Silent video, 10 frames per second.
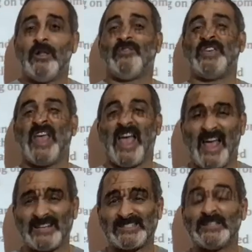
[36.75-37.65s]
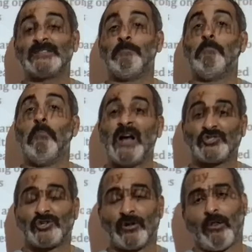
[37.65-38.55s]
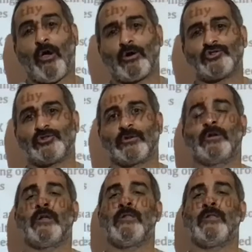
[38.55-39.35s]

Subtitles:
The X is much larger